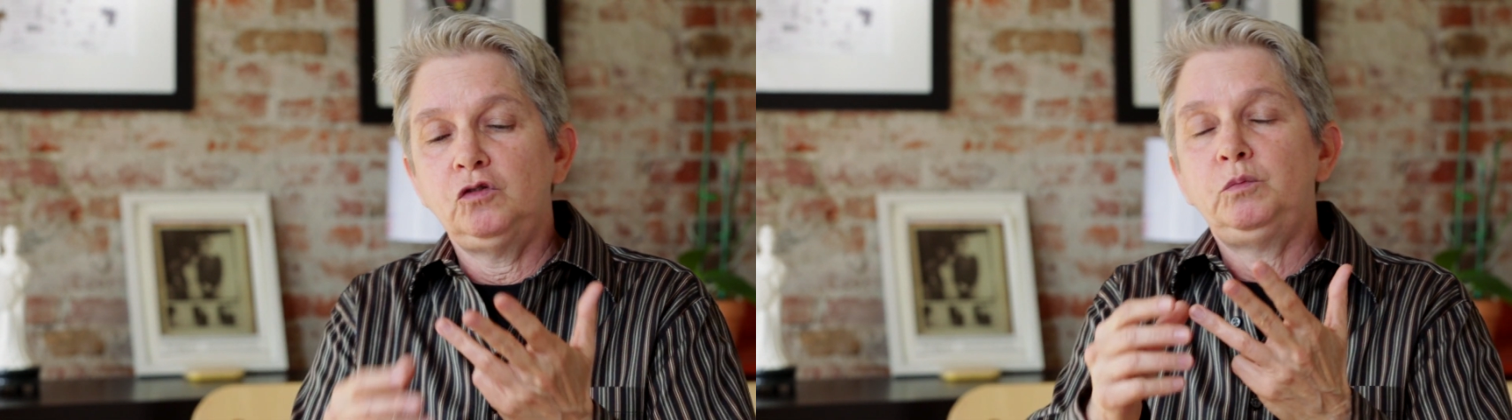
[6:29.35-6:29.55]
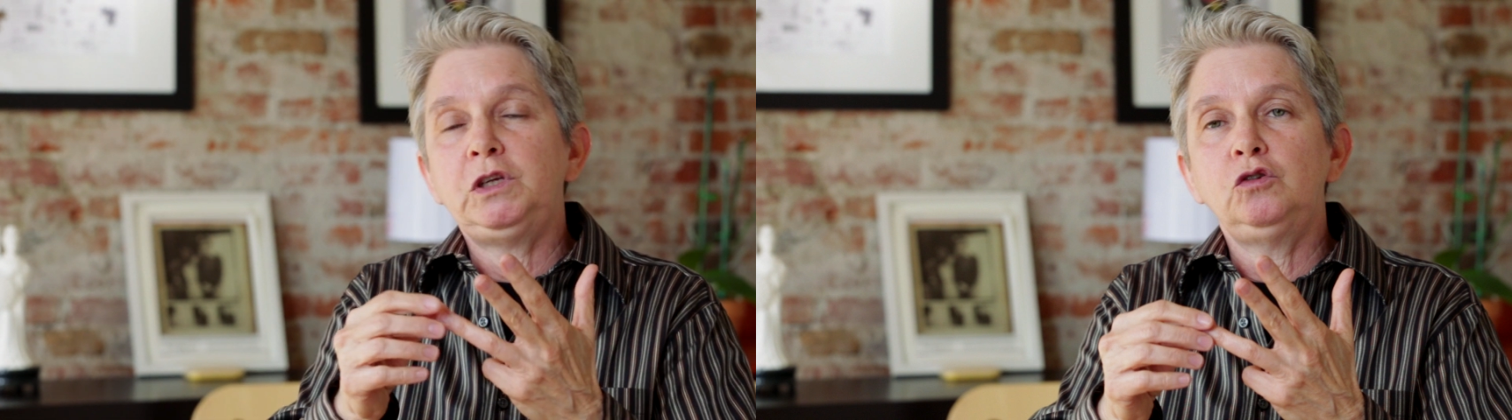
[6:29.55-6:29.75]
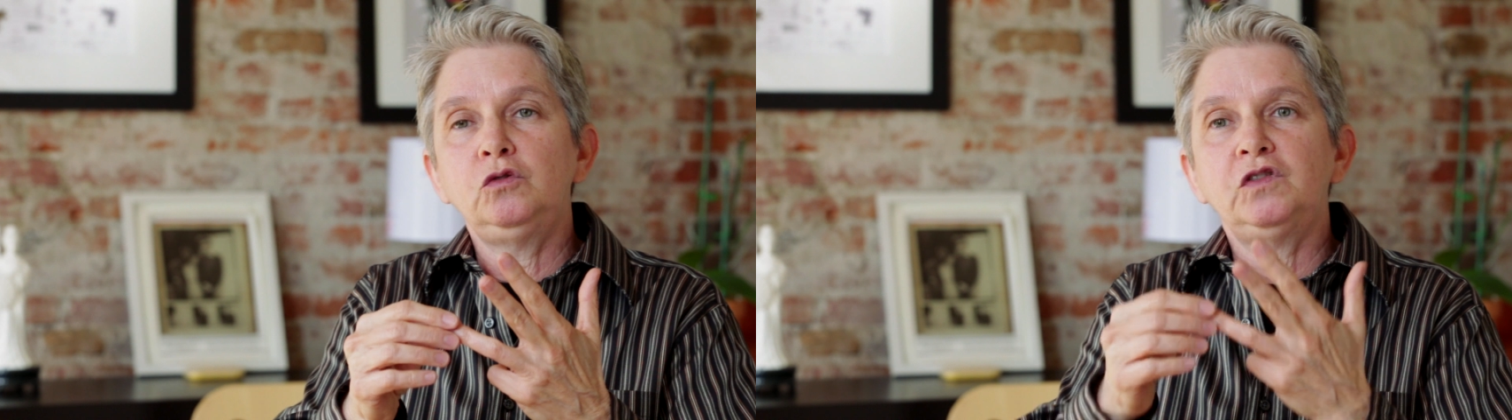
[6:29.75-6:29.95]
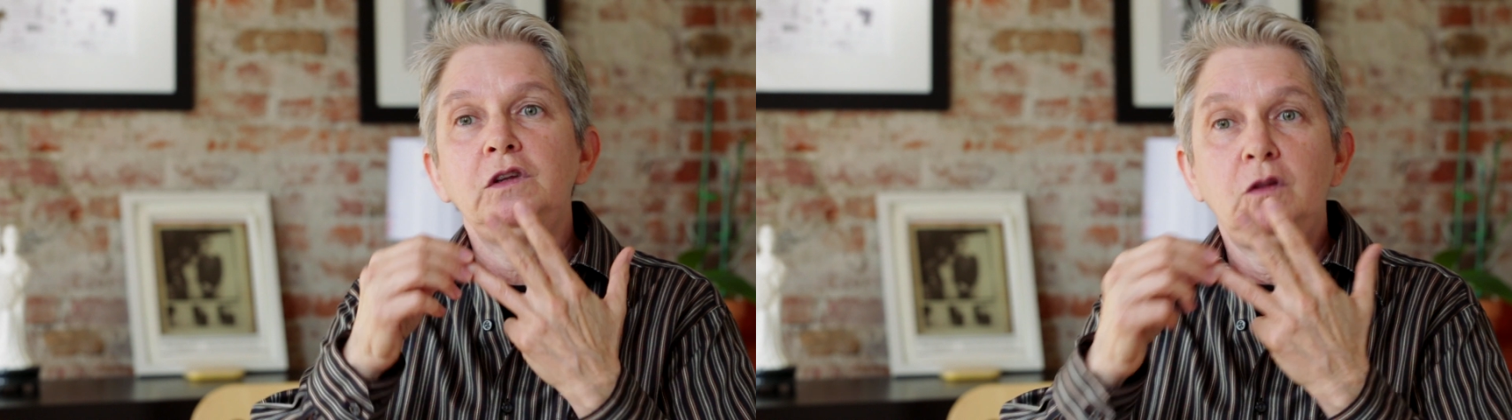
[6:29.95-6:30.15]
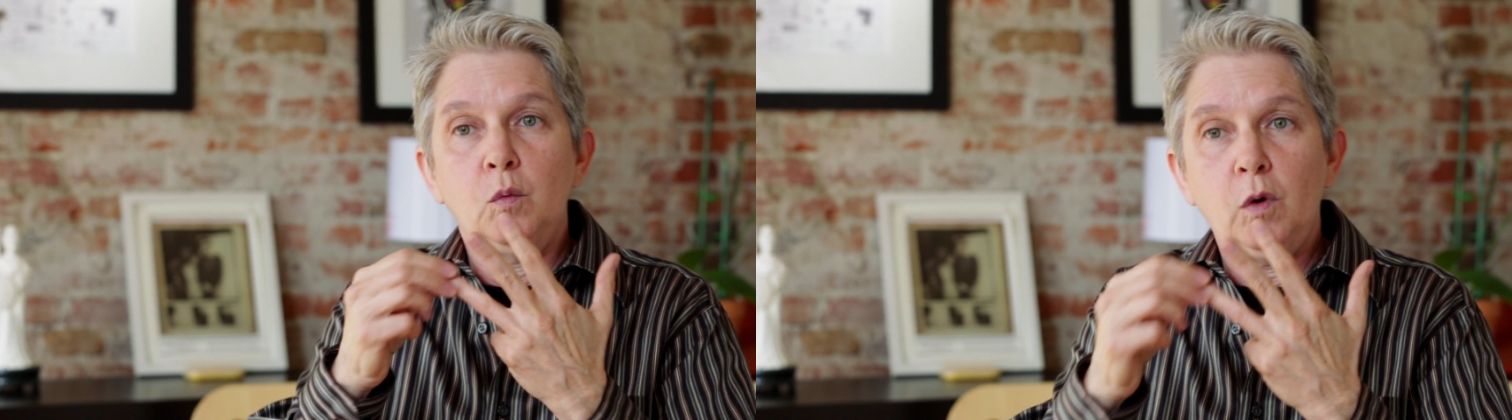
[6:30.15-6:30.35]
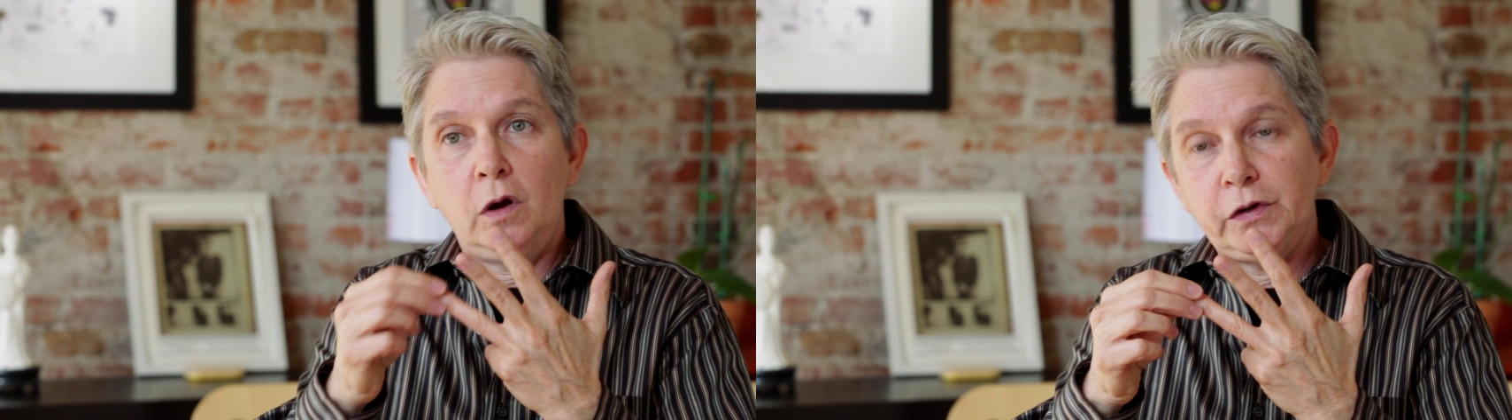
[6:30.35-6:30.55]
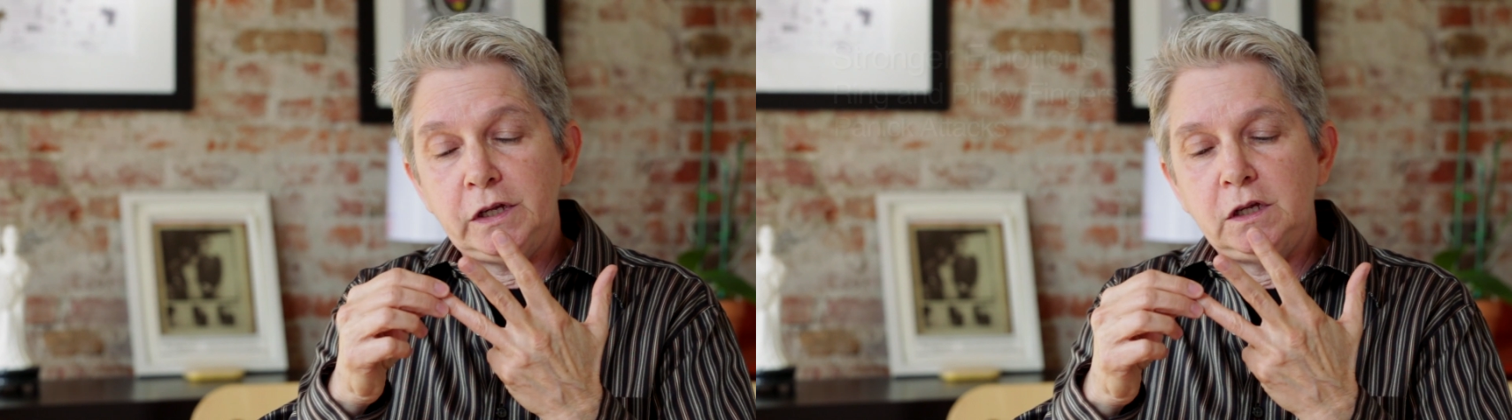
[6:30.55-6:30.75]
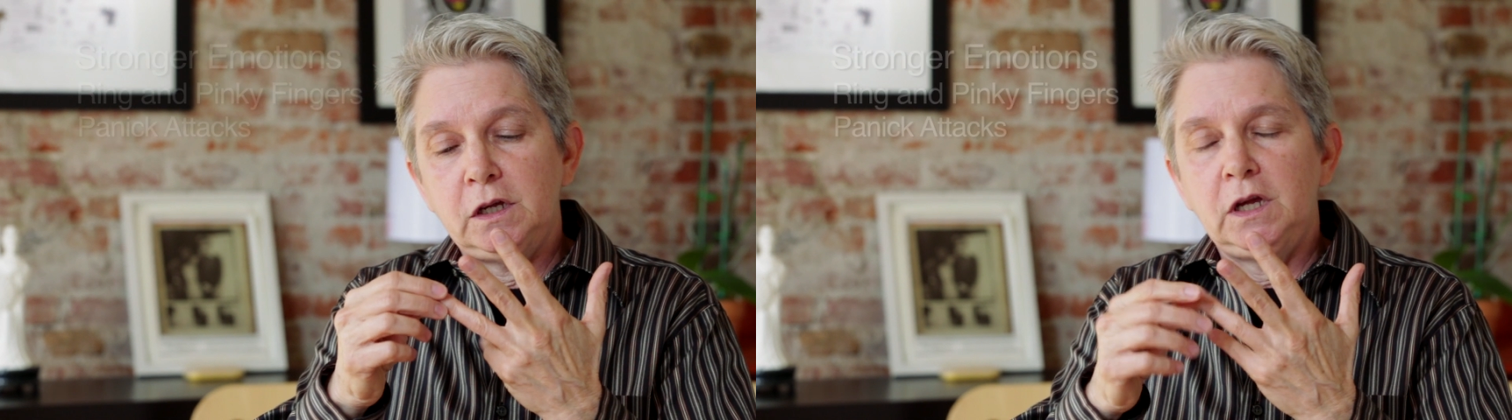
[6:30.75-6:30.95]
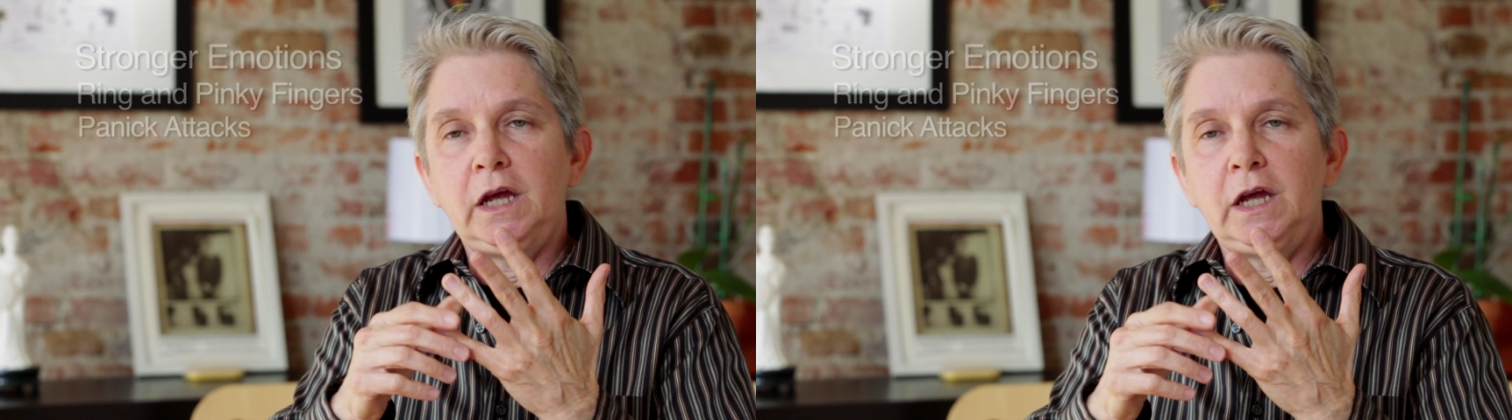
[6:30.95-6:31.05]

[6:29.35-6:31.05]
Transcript: you'd be using the worry